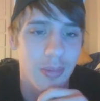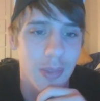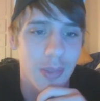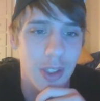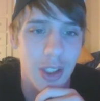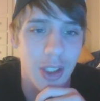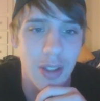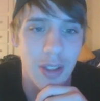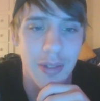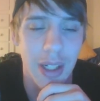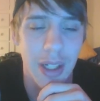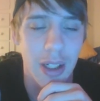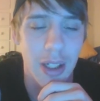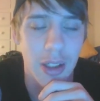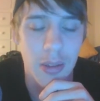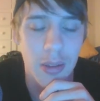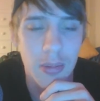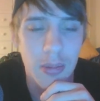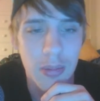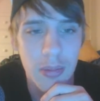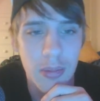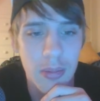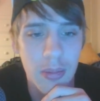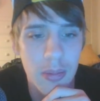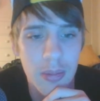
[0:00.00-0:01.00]
good value.
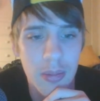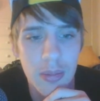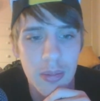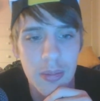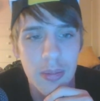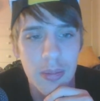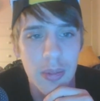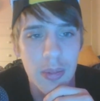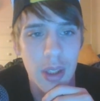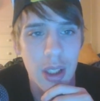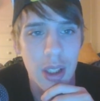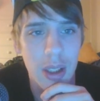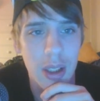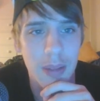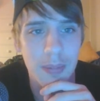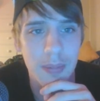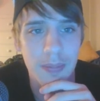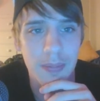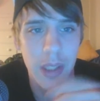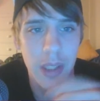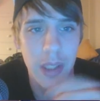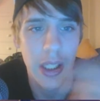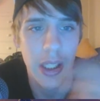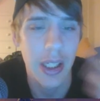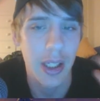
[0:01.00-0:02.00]
I
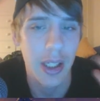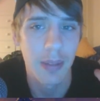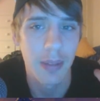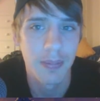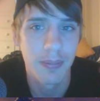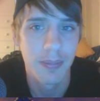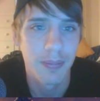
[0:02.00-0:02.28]
like it.